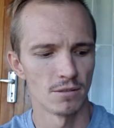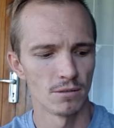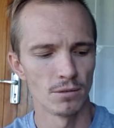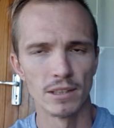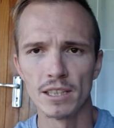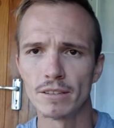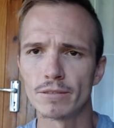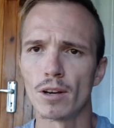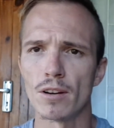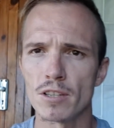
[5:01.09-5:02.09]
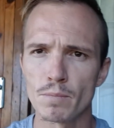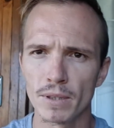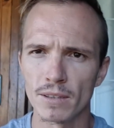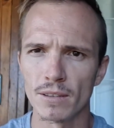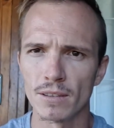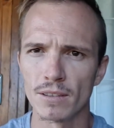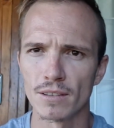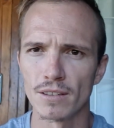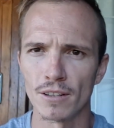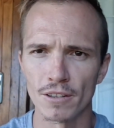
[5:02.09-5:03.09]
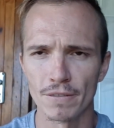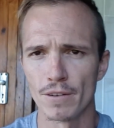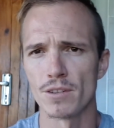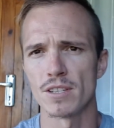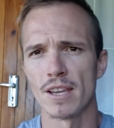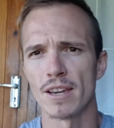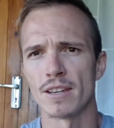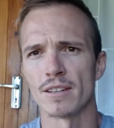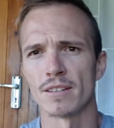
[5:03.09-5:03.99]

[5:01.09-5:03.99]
to leave the hospital on the first day